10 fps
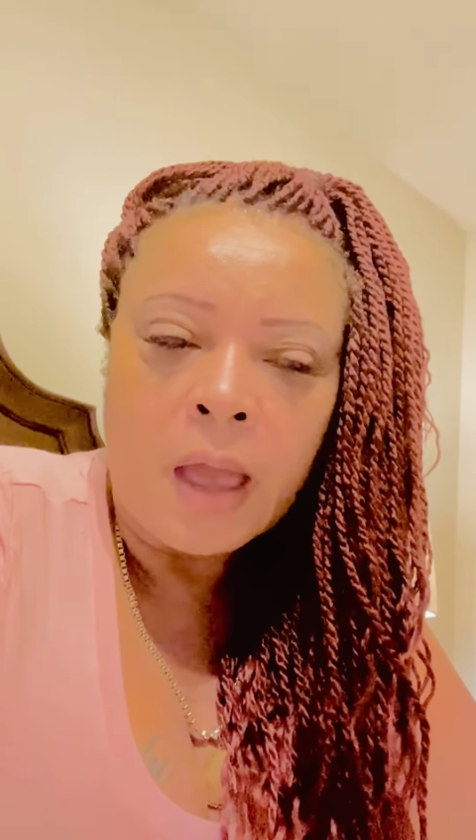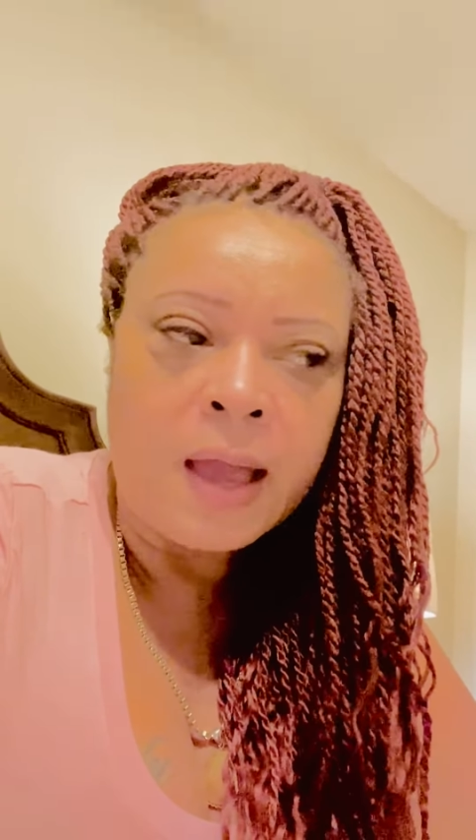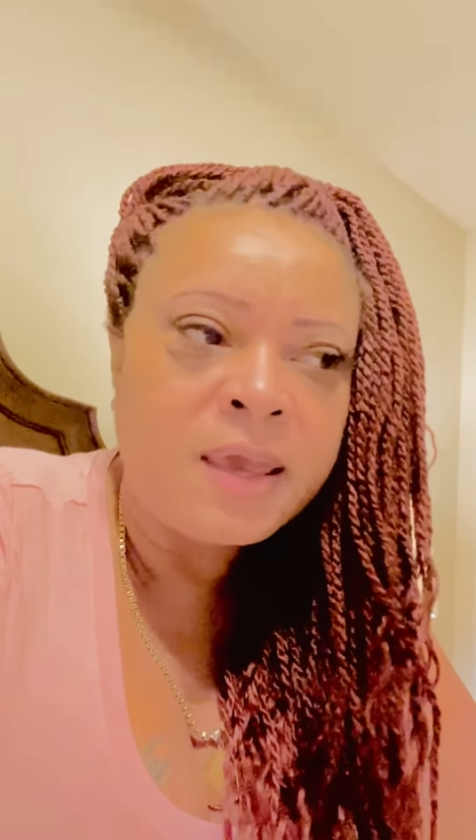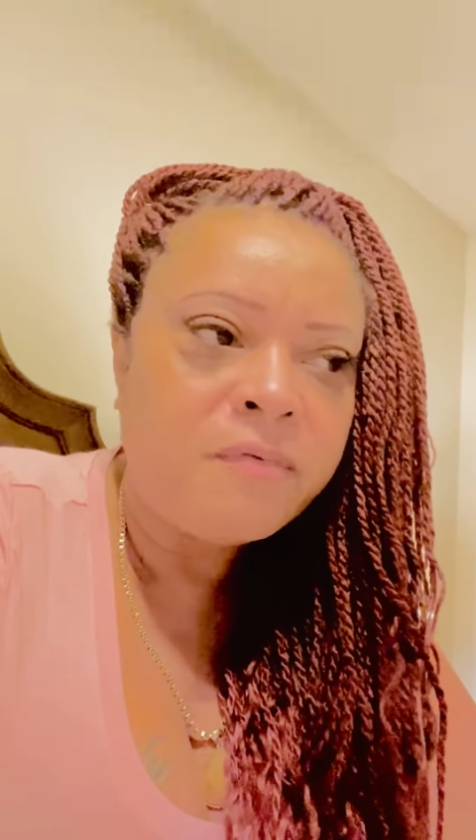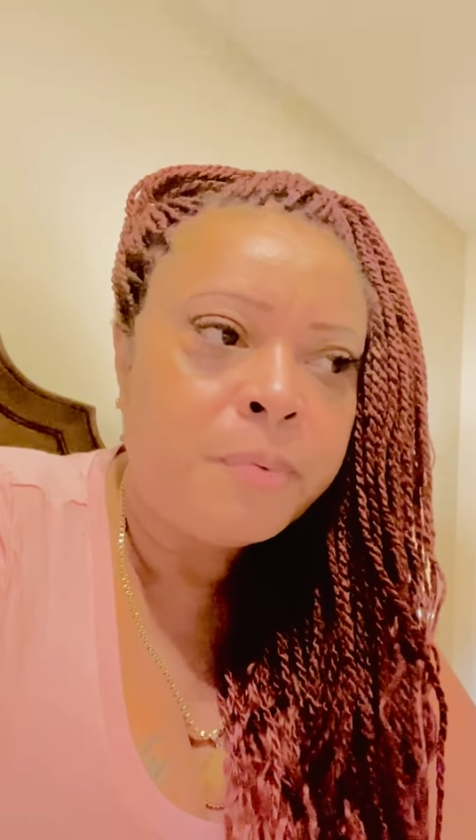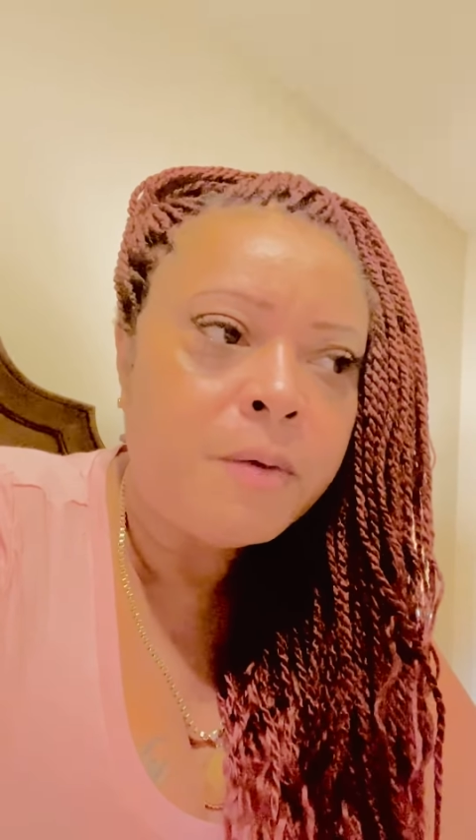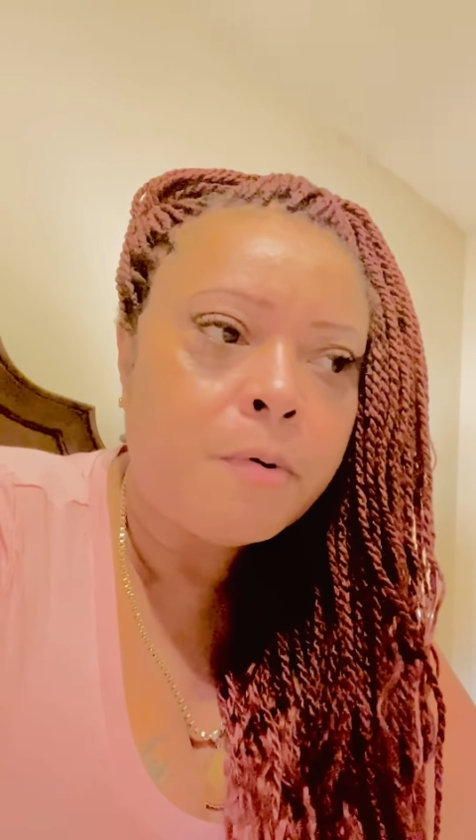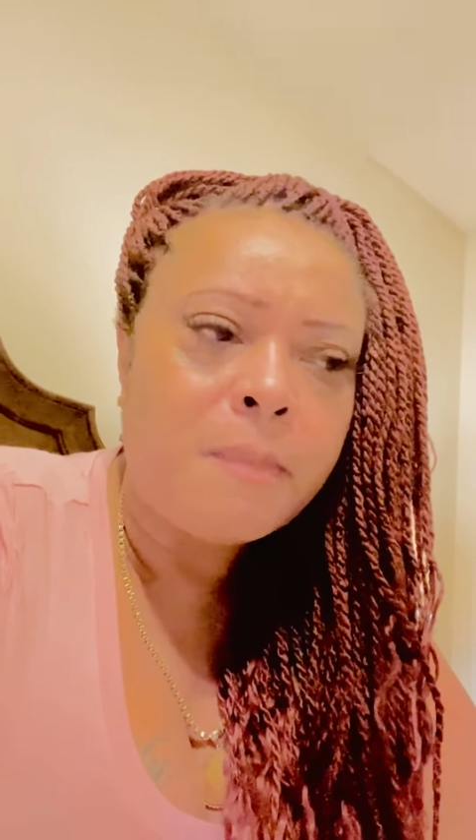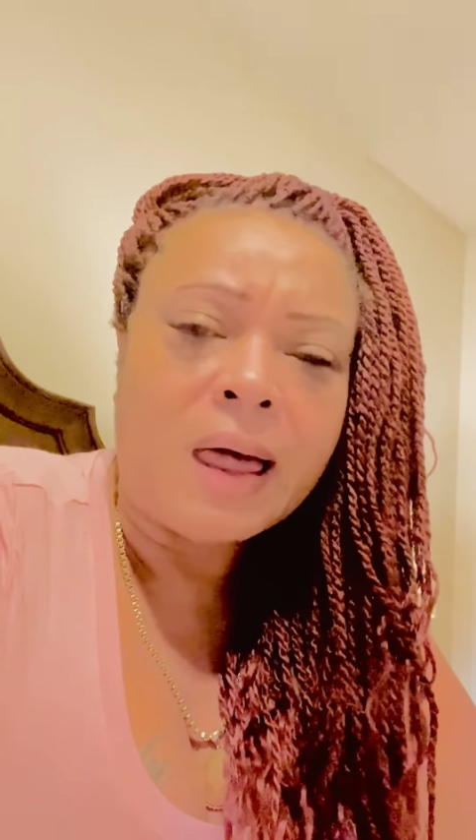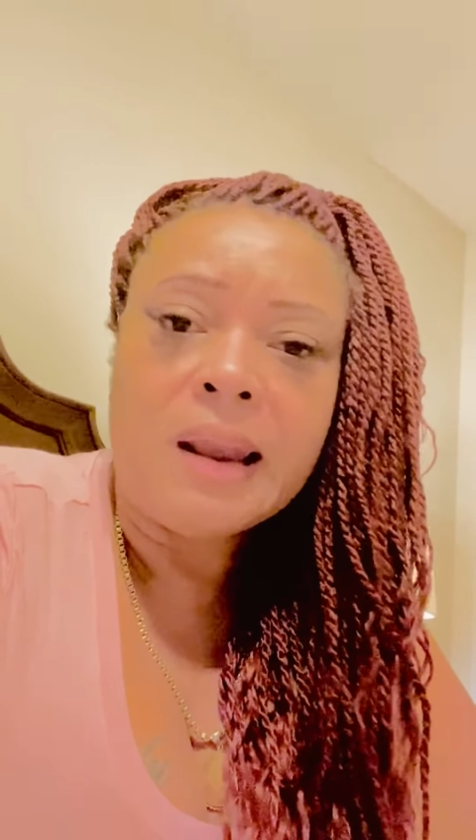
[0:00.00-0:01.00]
I give
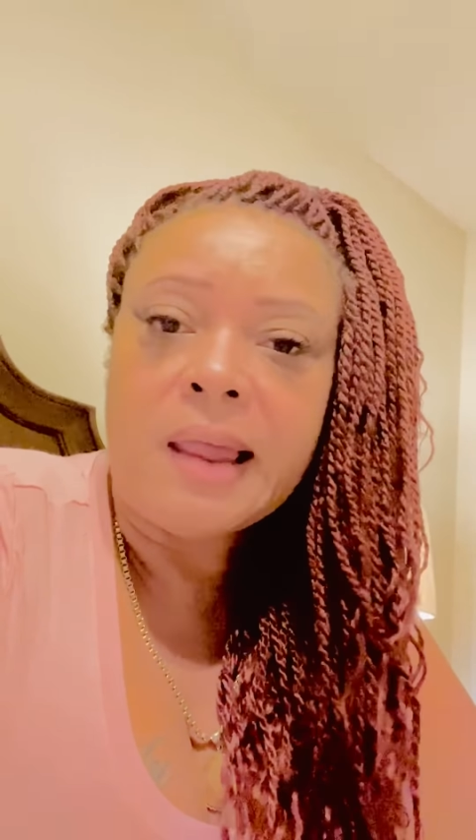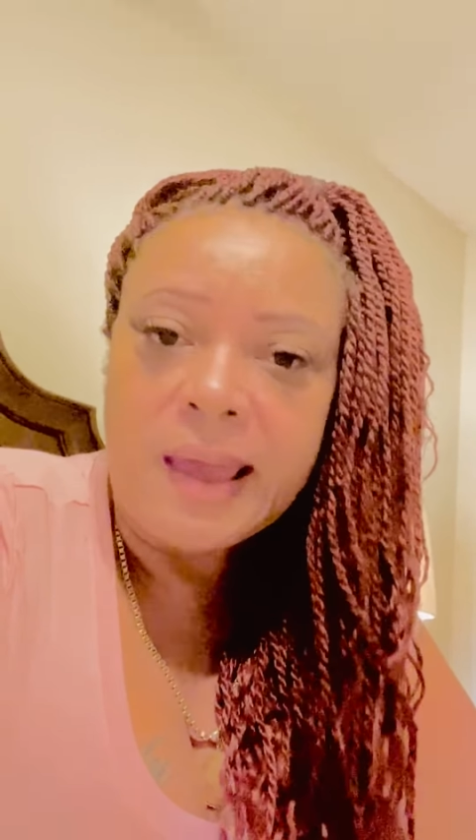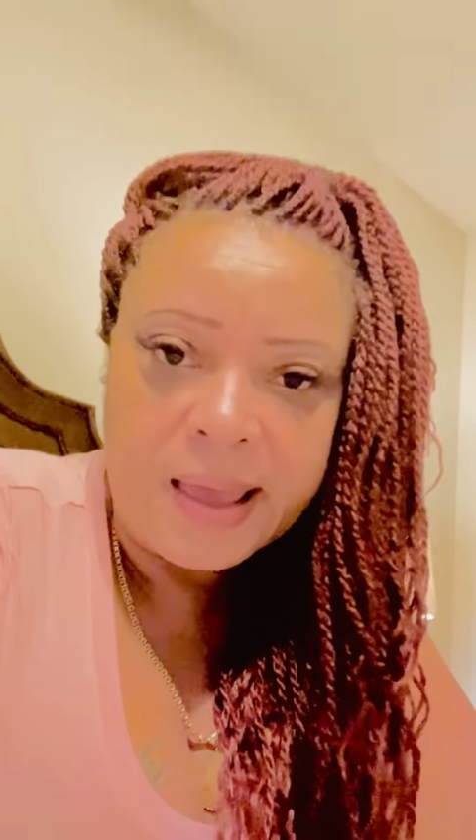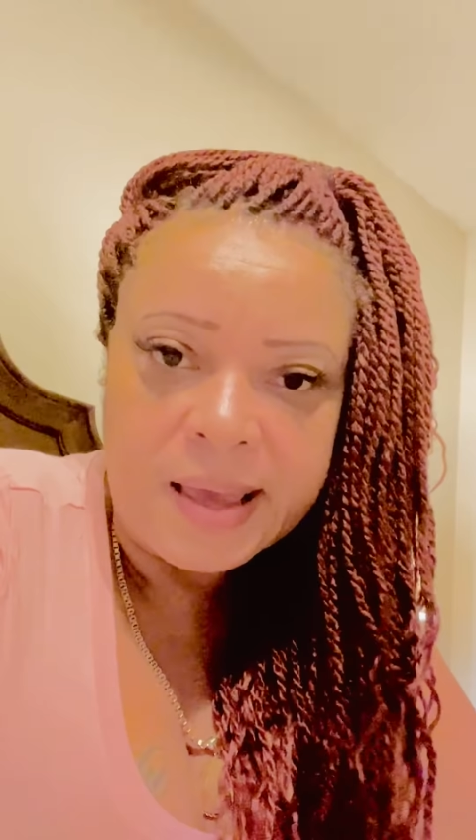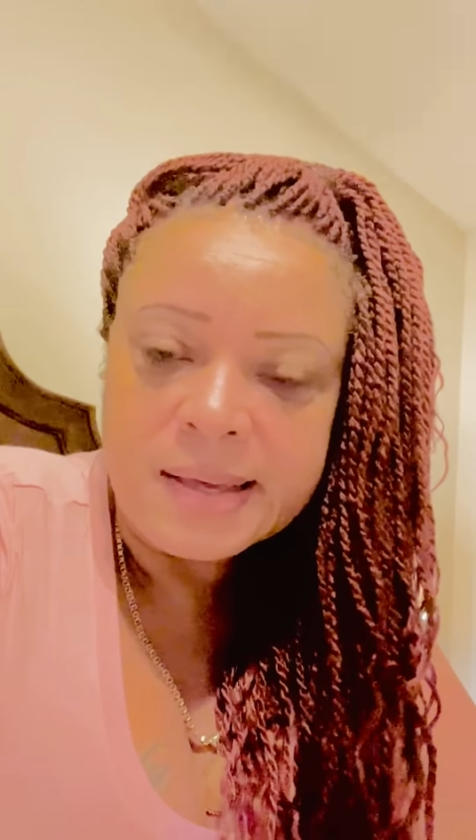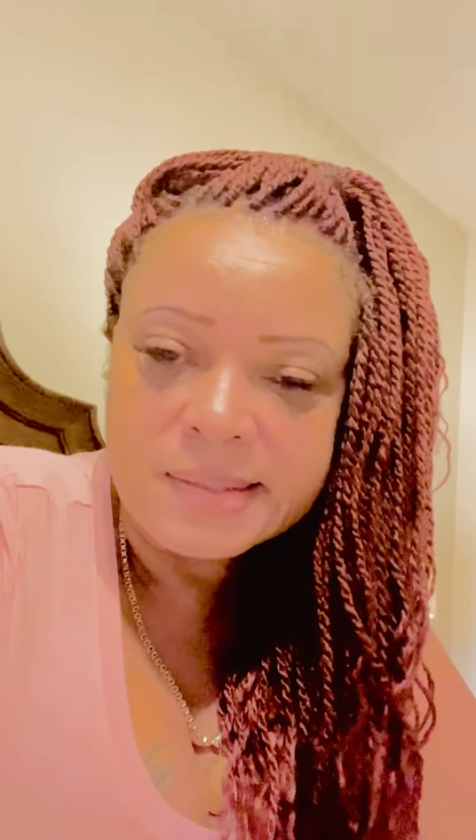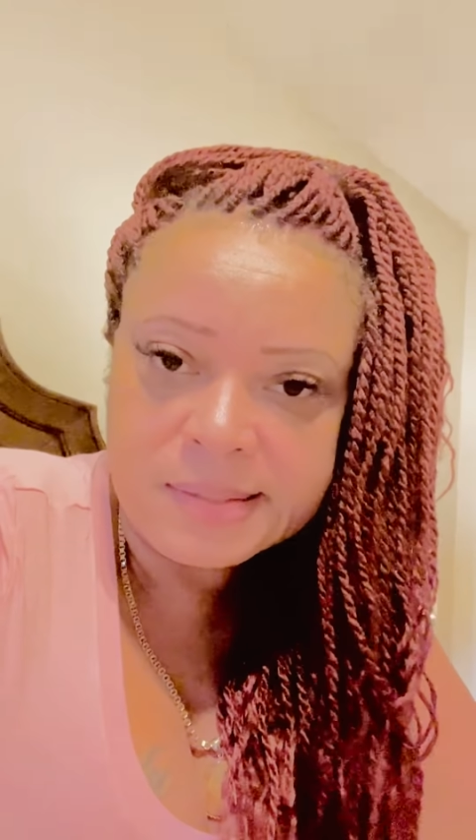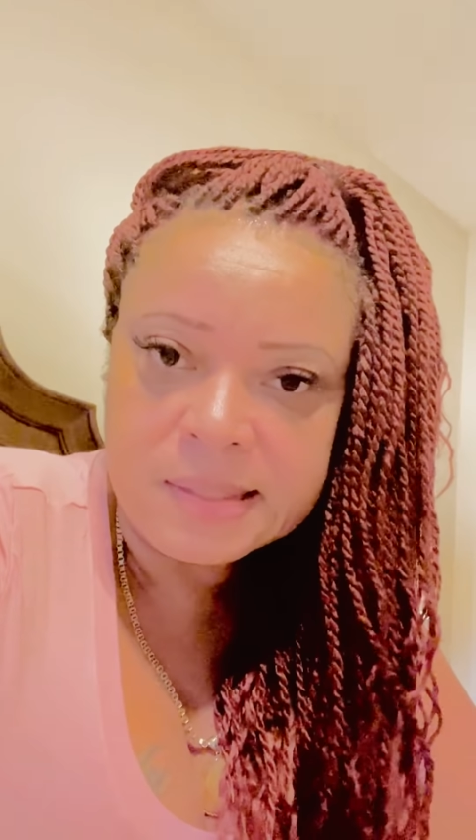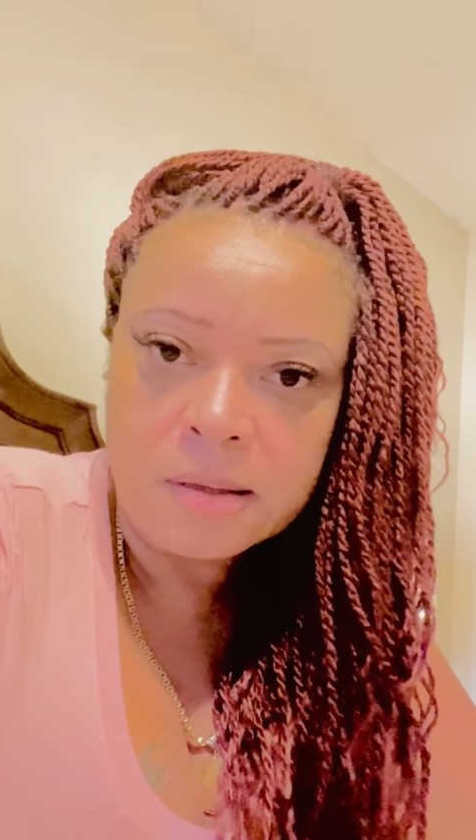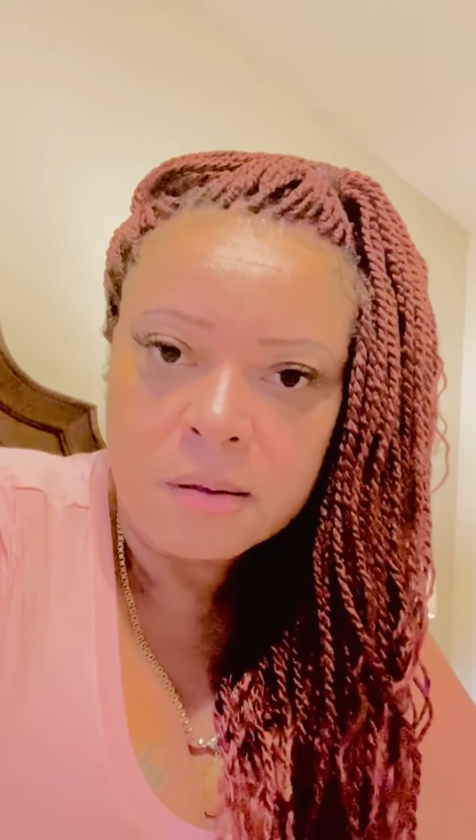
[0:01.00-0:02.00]
people my
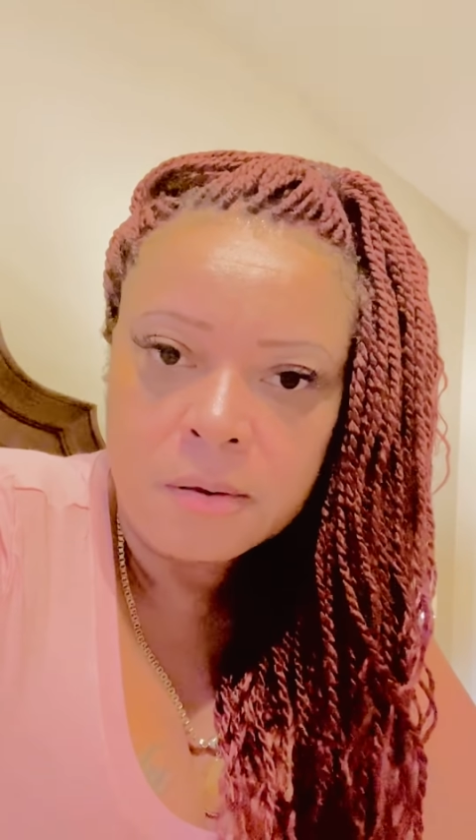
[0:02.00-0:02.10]
last